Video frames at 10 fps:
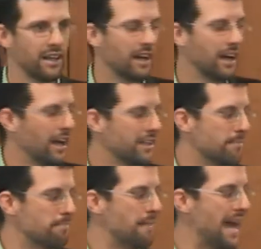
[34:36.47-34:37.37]
Uh, it's a
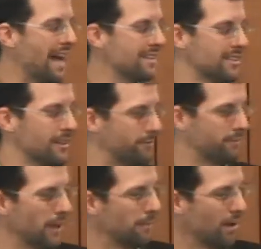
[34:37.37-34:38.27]
massive
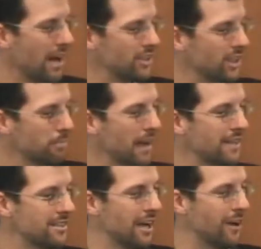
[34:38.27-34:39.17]
uh, project by
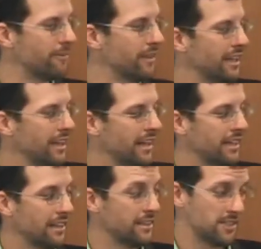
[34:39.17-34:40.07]
itself and
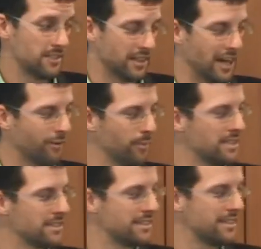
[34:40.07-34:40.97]
again, this is a government
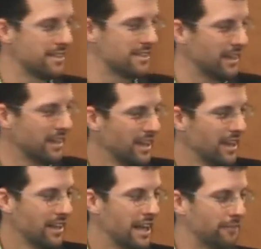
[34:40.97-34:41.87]
statistic,
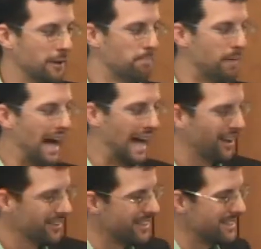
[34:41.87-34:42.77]
they've
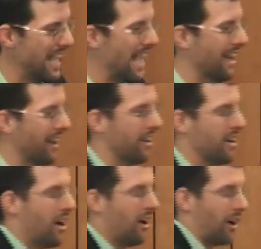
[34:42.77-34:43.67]
compiled the data
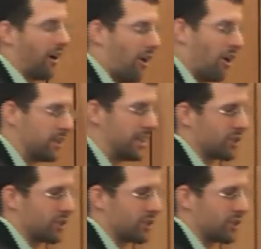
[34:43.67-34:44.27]
on all these